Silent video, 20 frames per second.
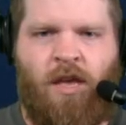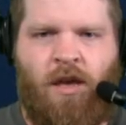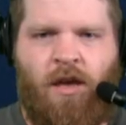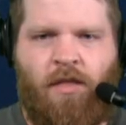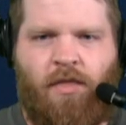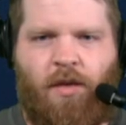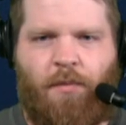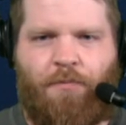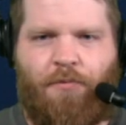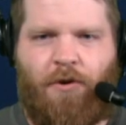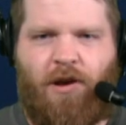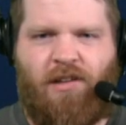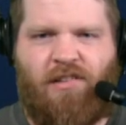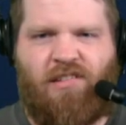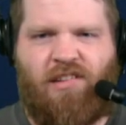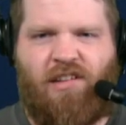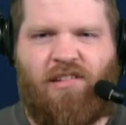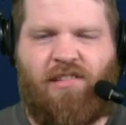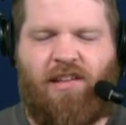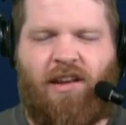The
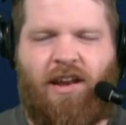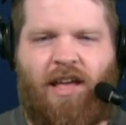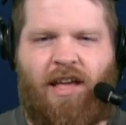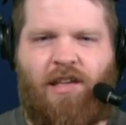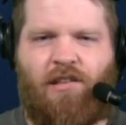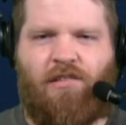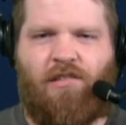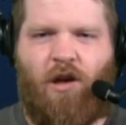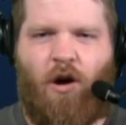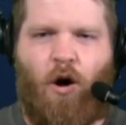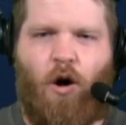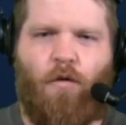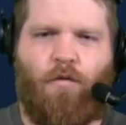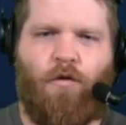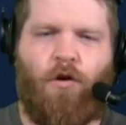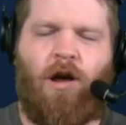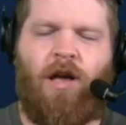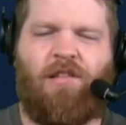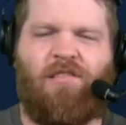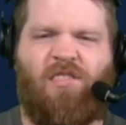preseason is
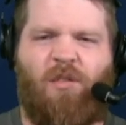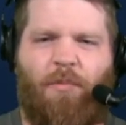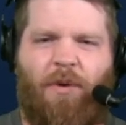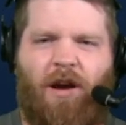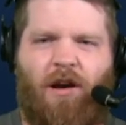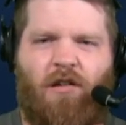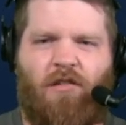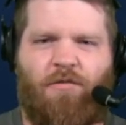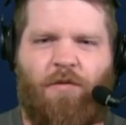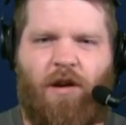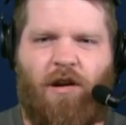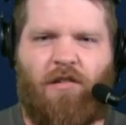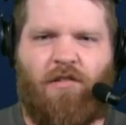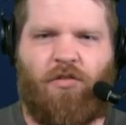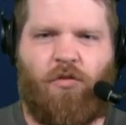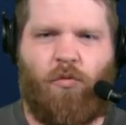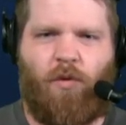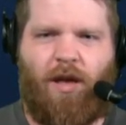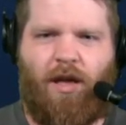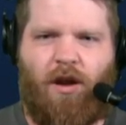over as the Bears finish
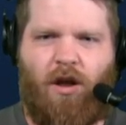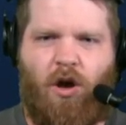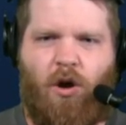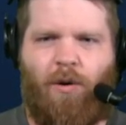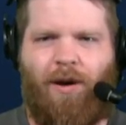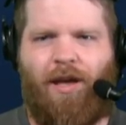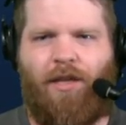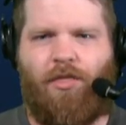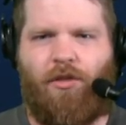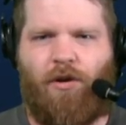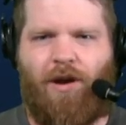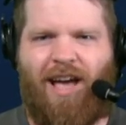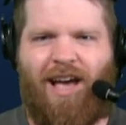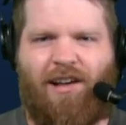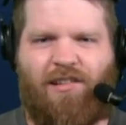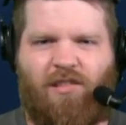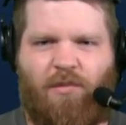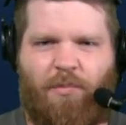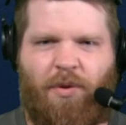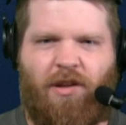3-0 in their
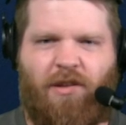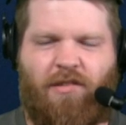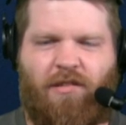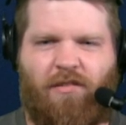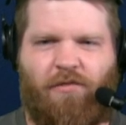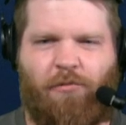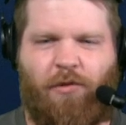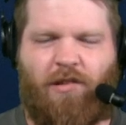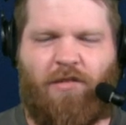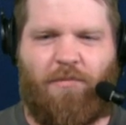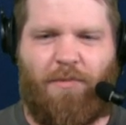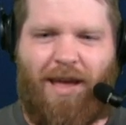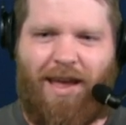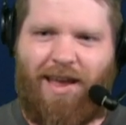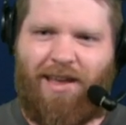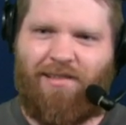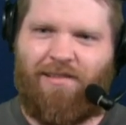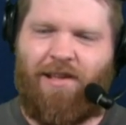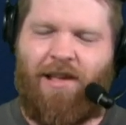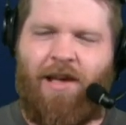exhibitions, which
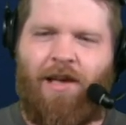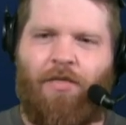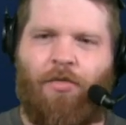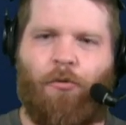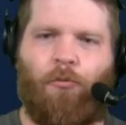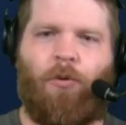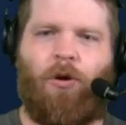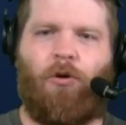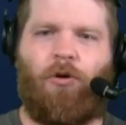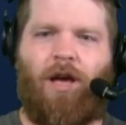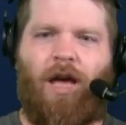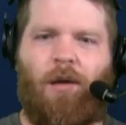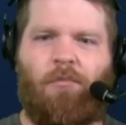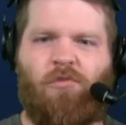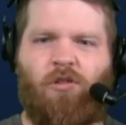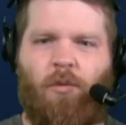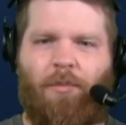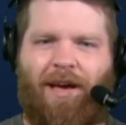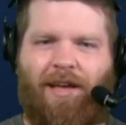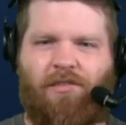means the real
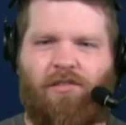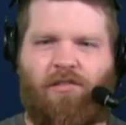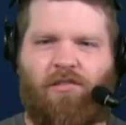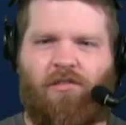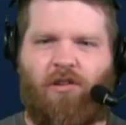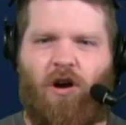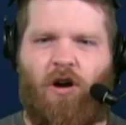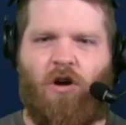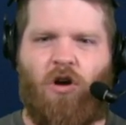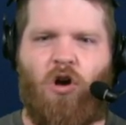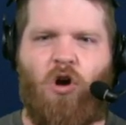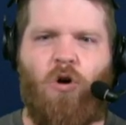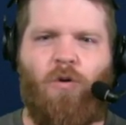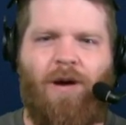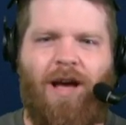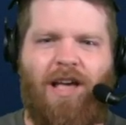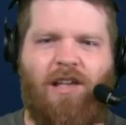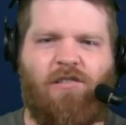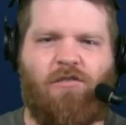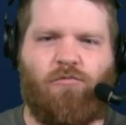games are about to start. Who
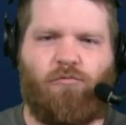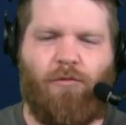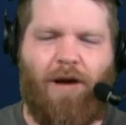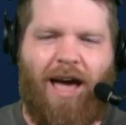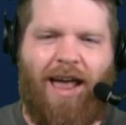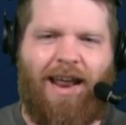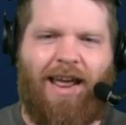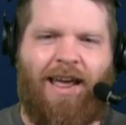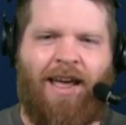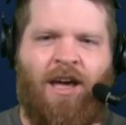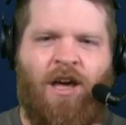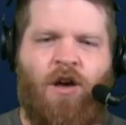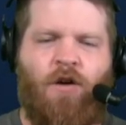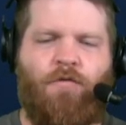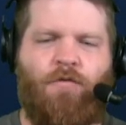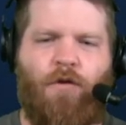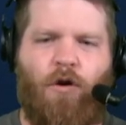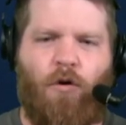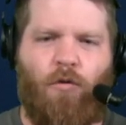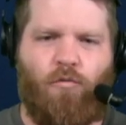is ready
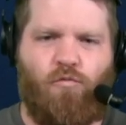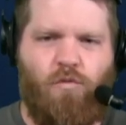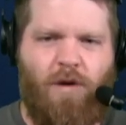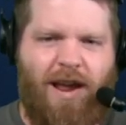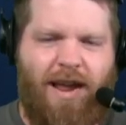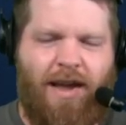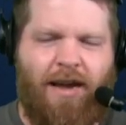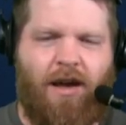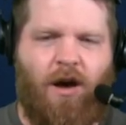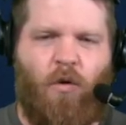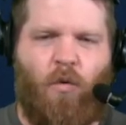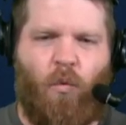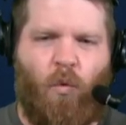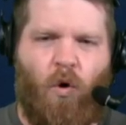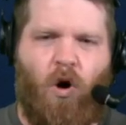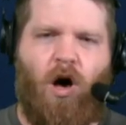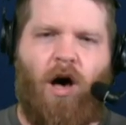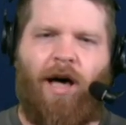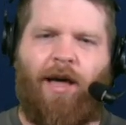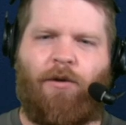for week
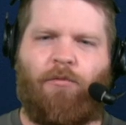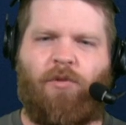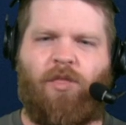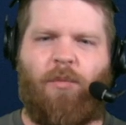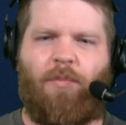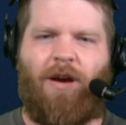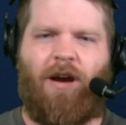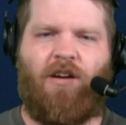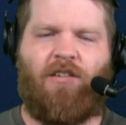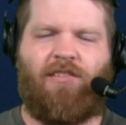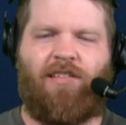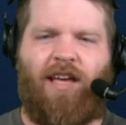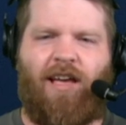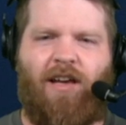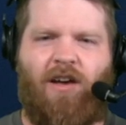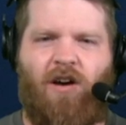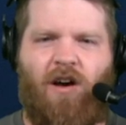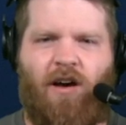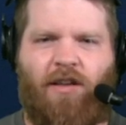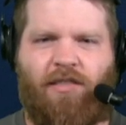one when the Bears
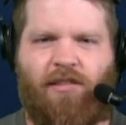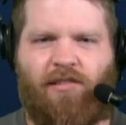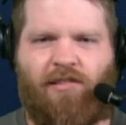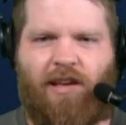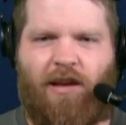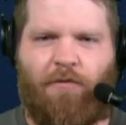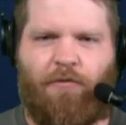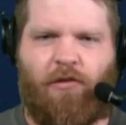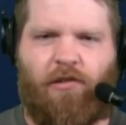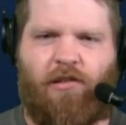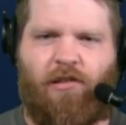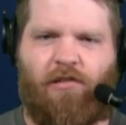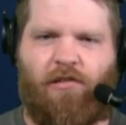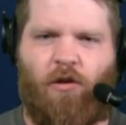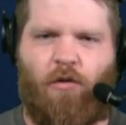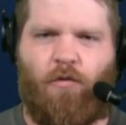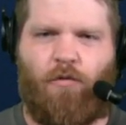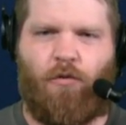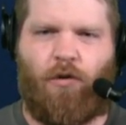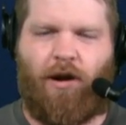take on the San
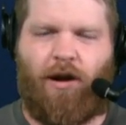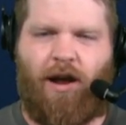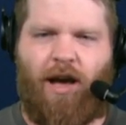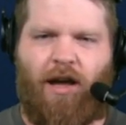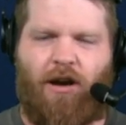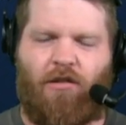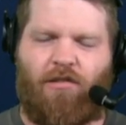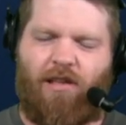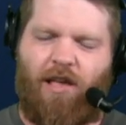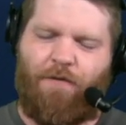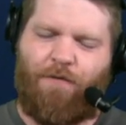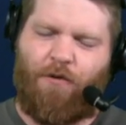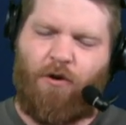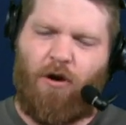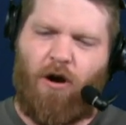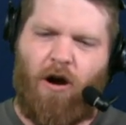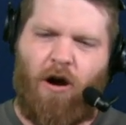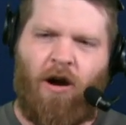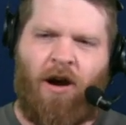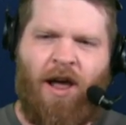Francisco 49ers? If
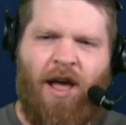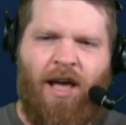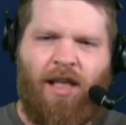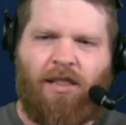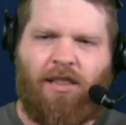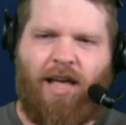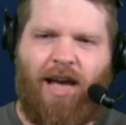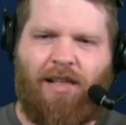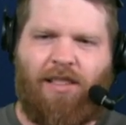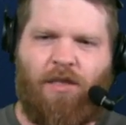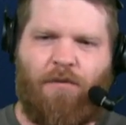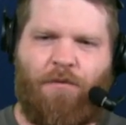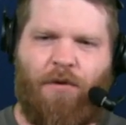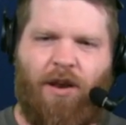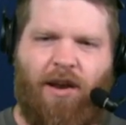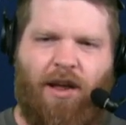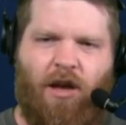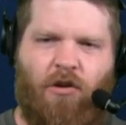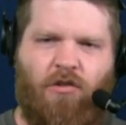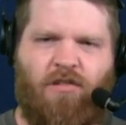you are, like the
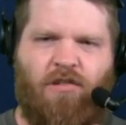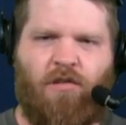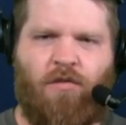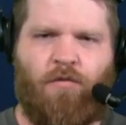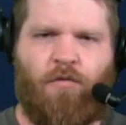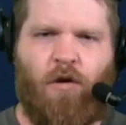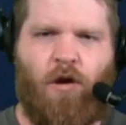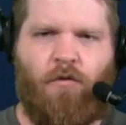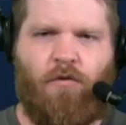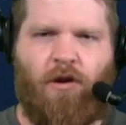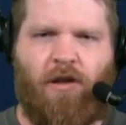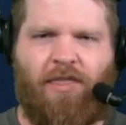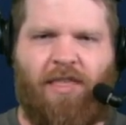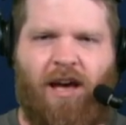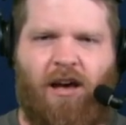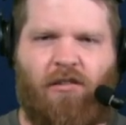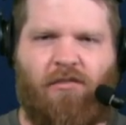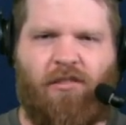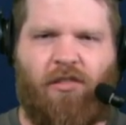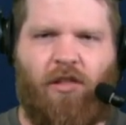video, shooting for over
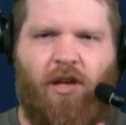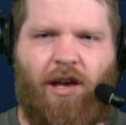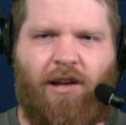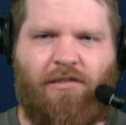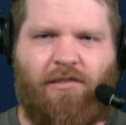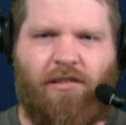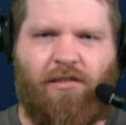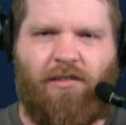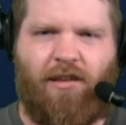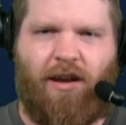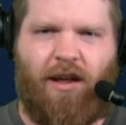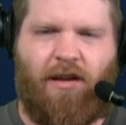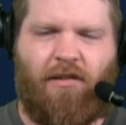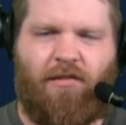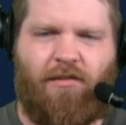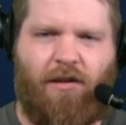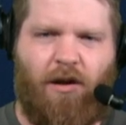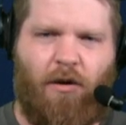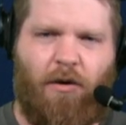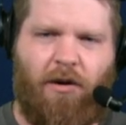1,000 likes on today's
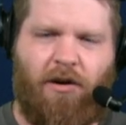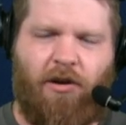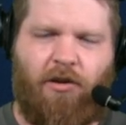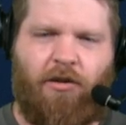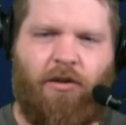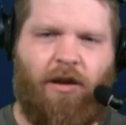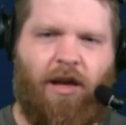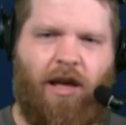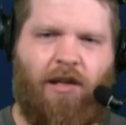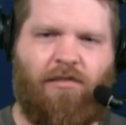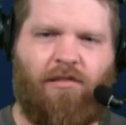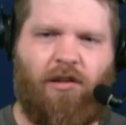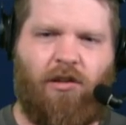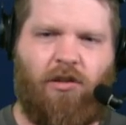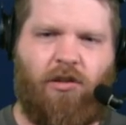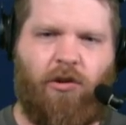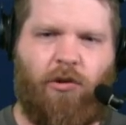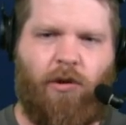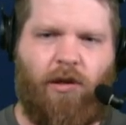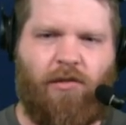show. I know you guys
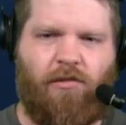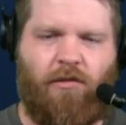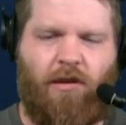can do it.